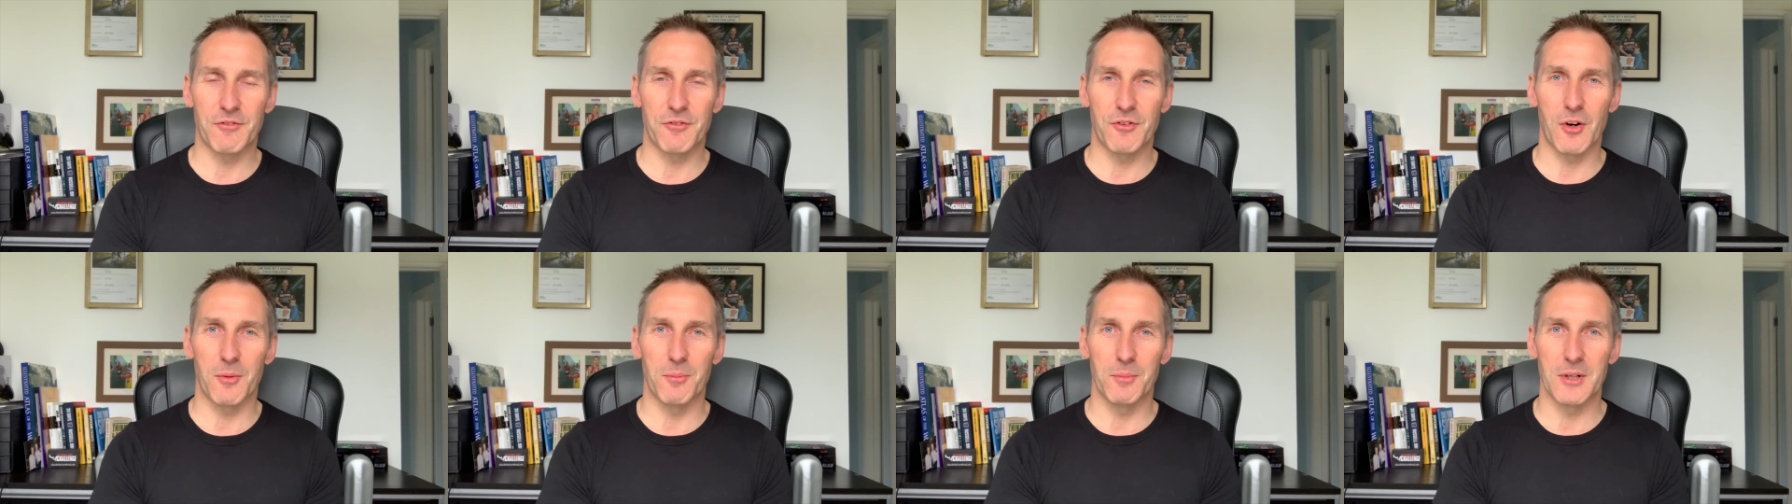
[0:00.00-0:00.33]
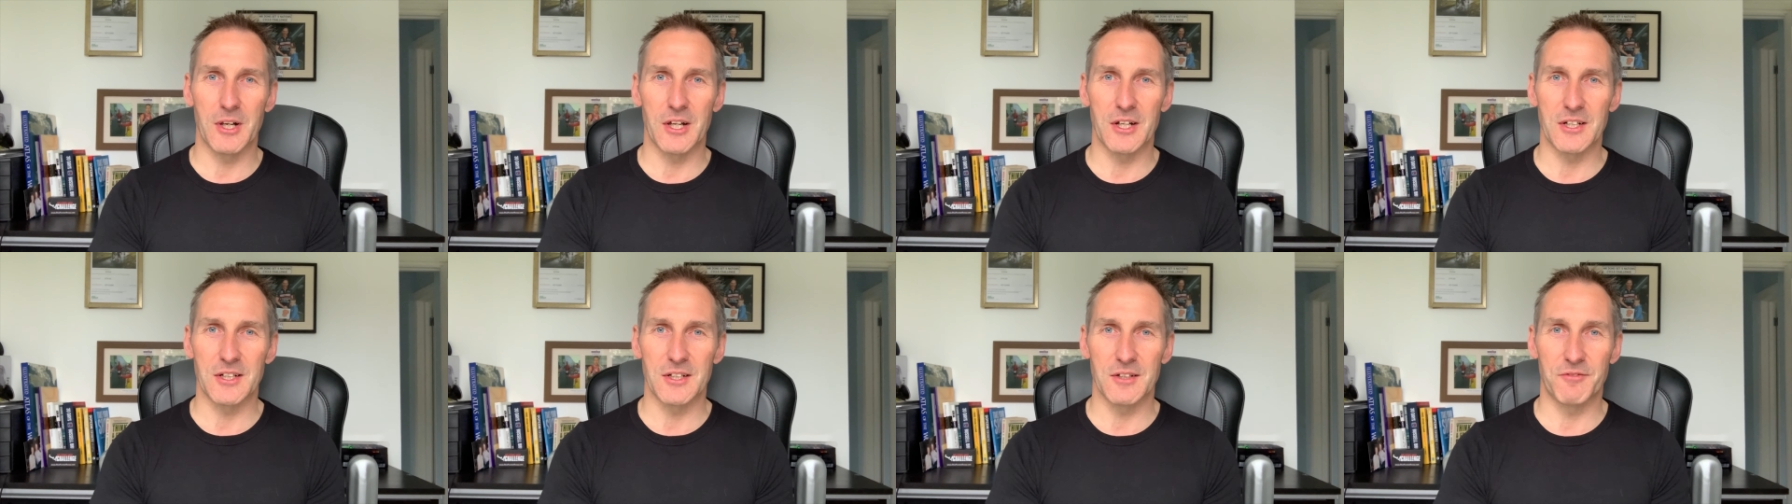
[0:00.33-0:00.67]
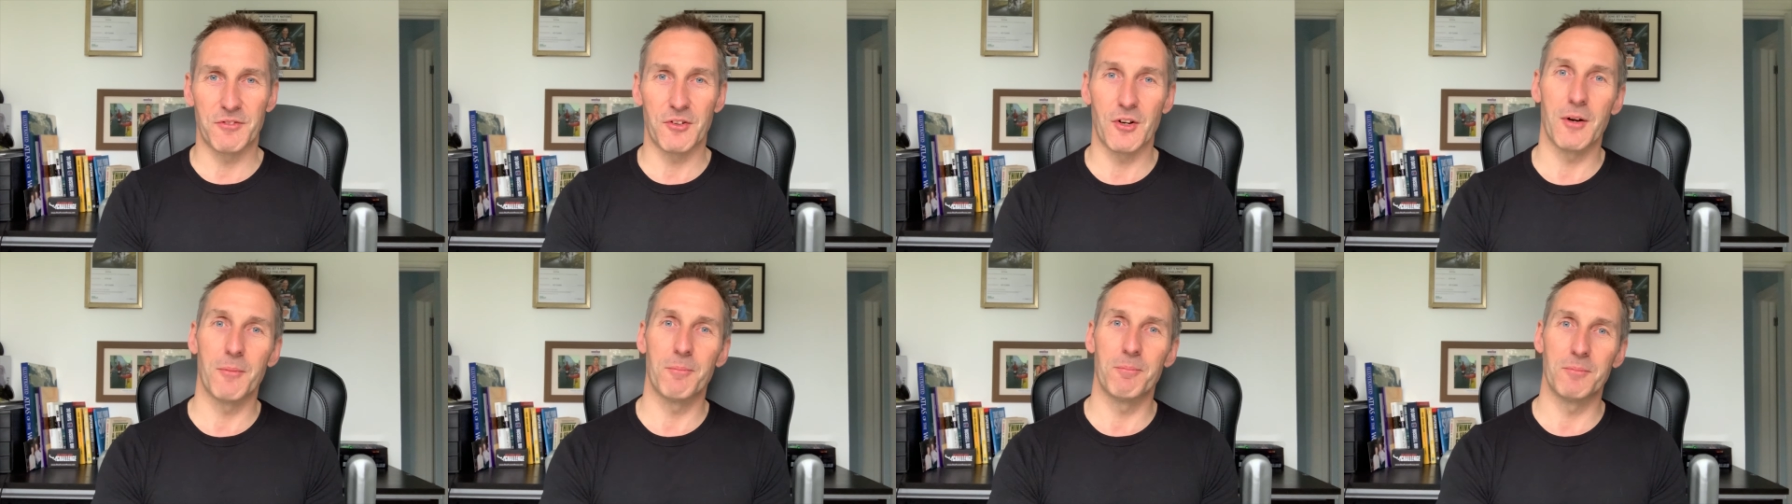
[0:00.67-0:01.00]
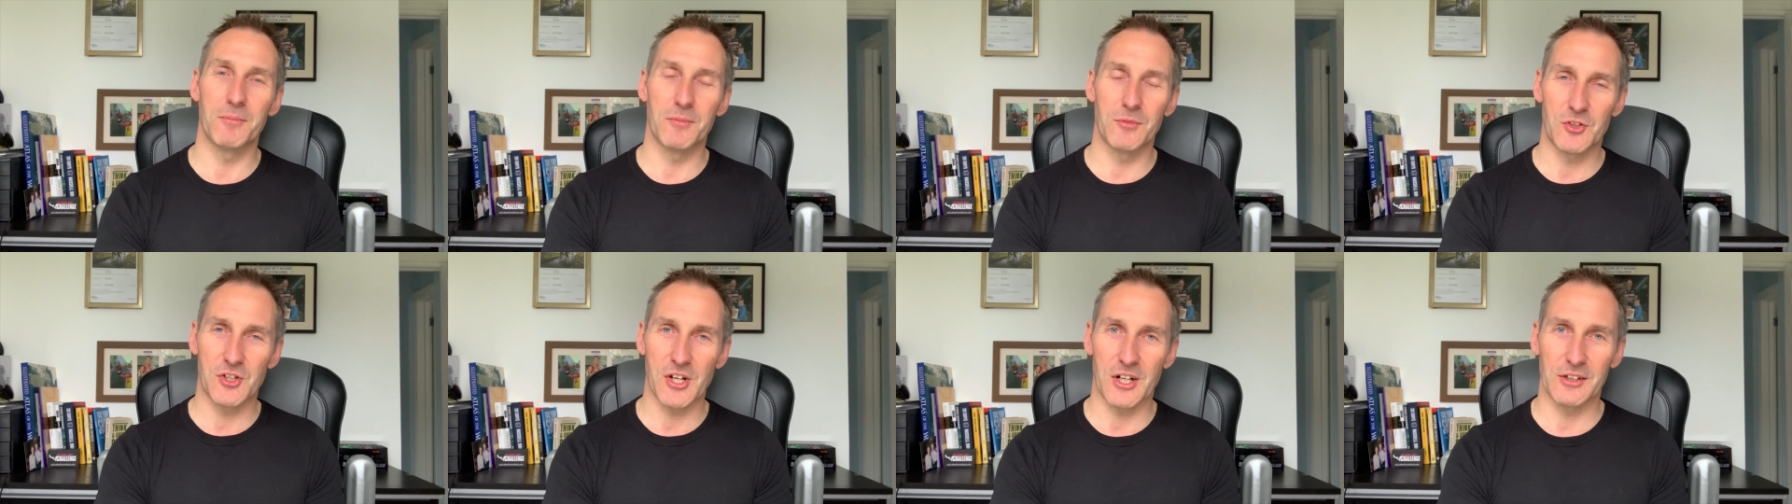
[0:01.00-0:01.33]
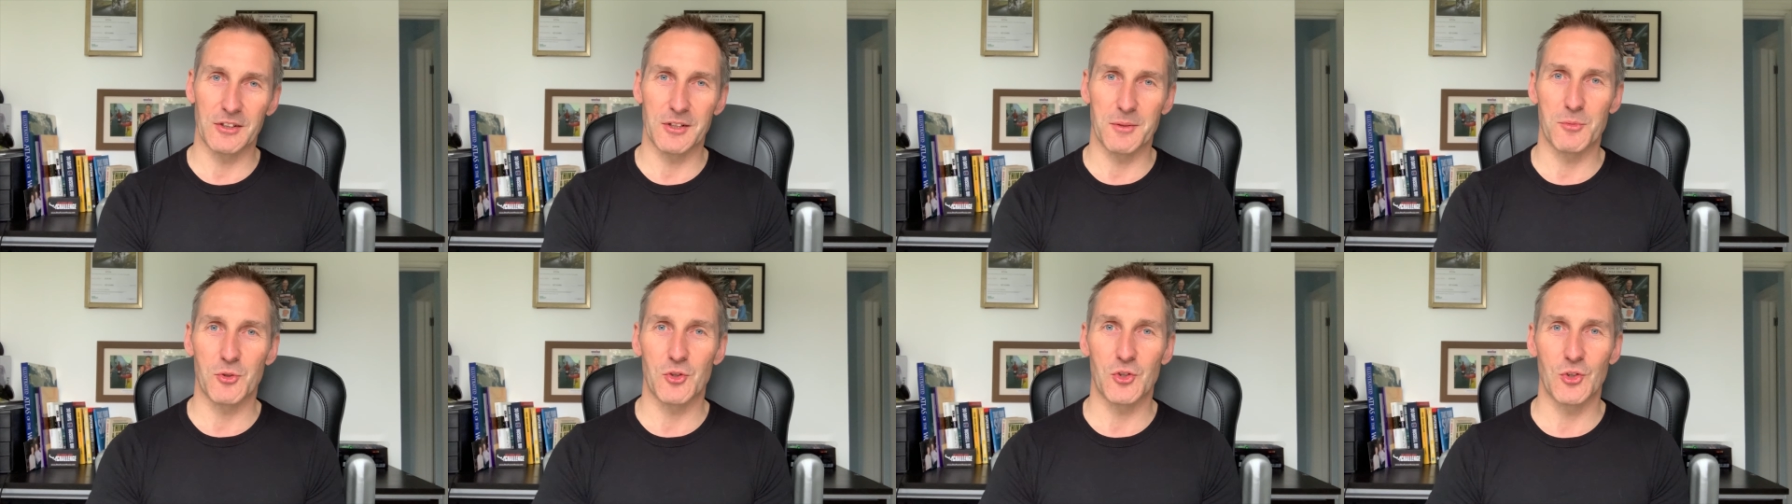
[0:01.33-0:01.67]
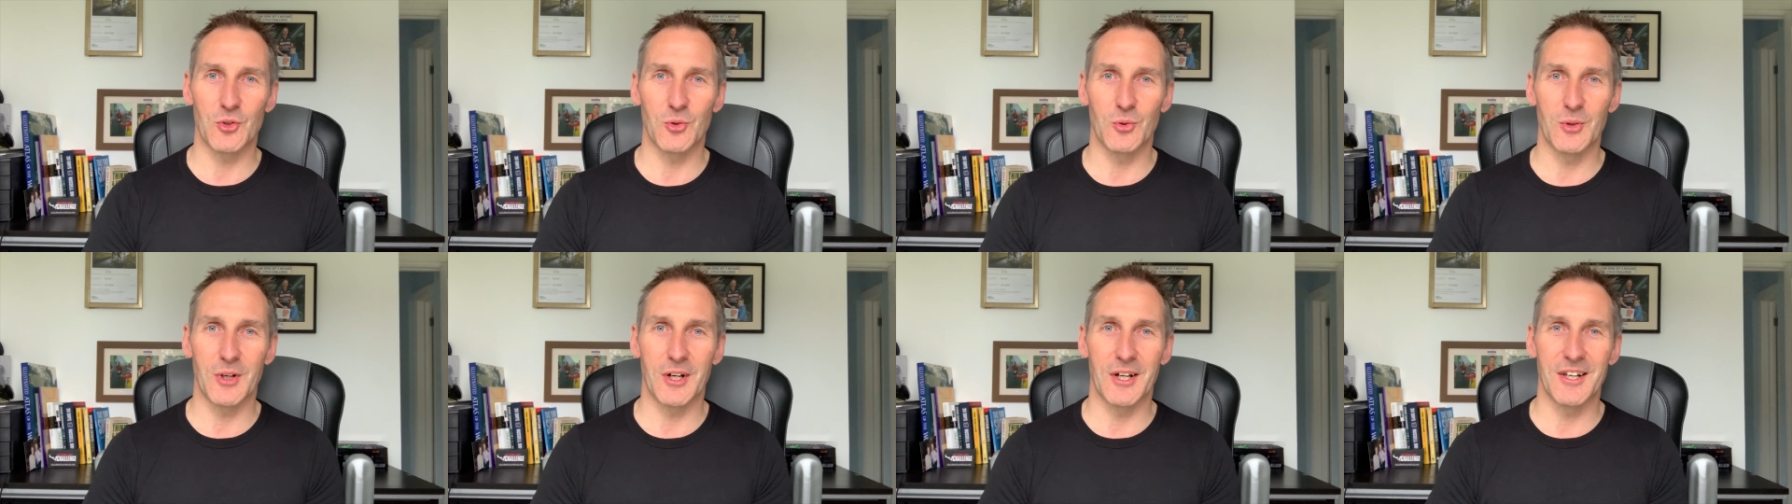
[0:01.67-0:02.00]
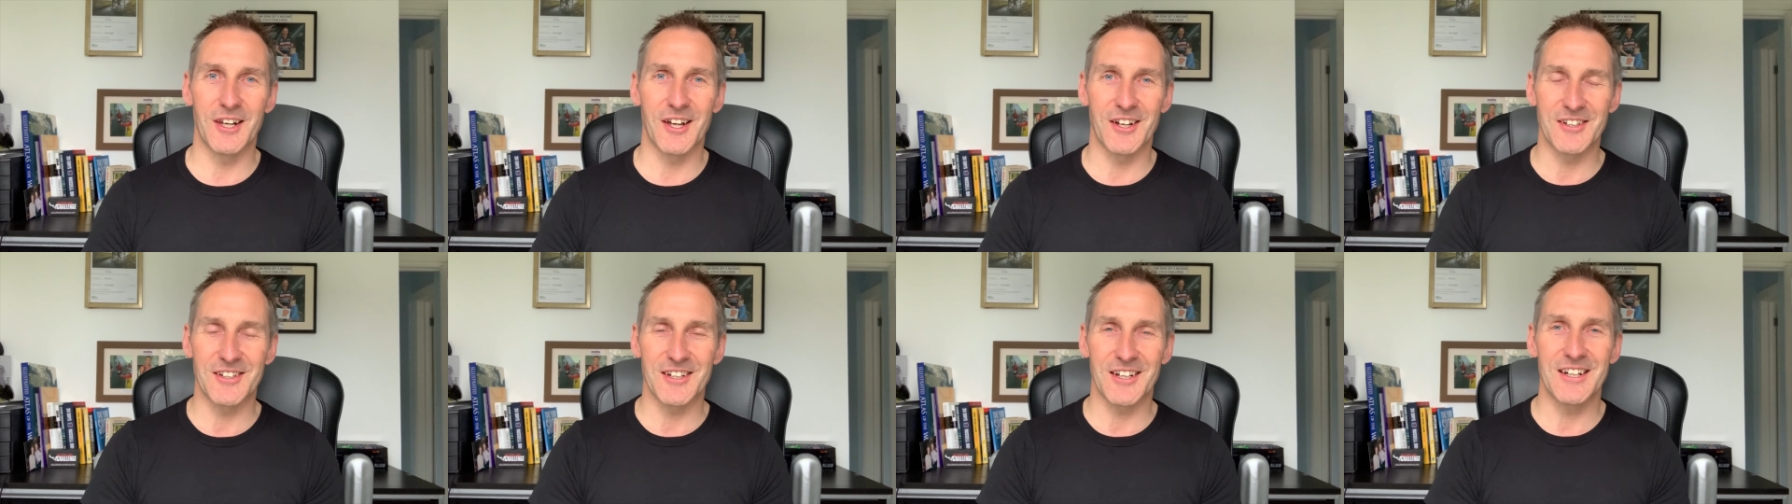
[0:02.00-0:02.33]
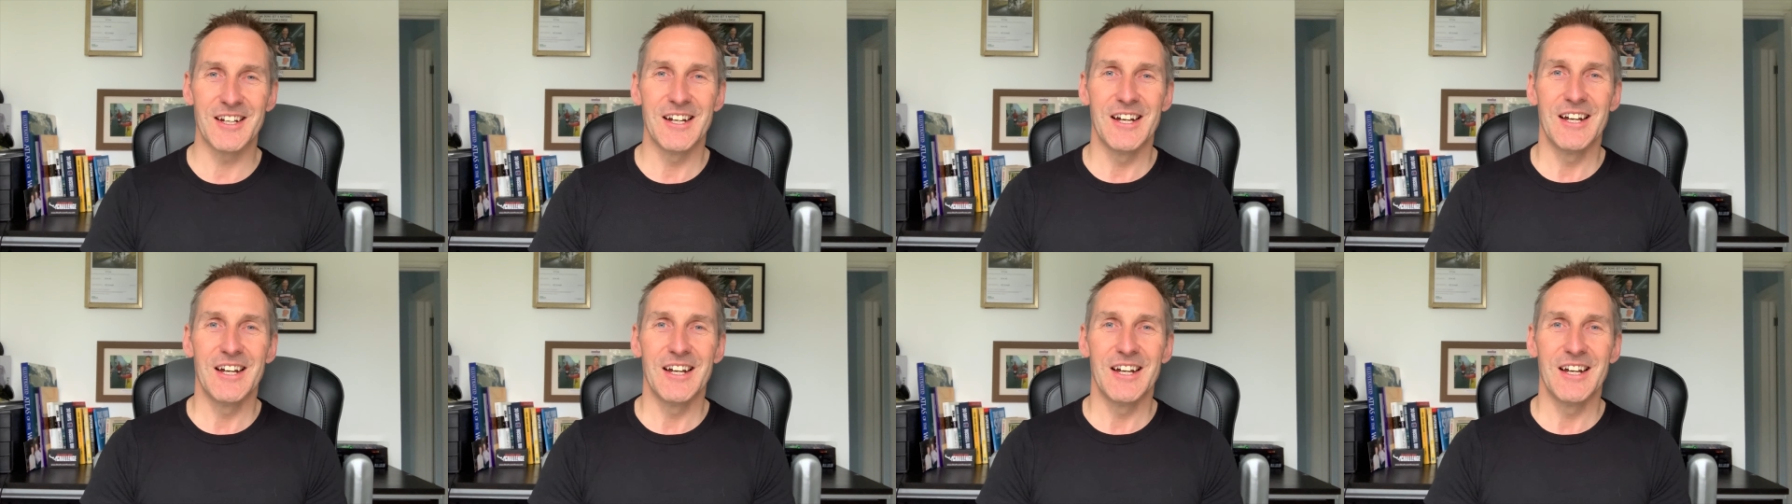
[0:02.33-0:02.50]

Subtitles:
from Cheltenham to London.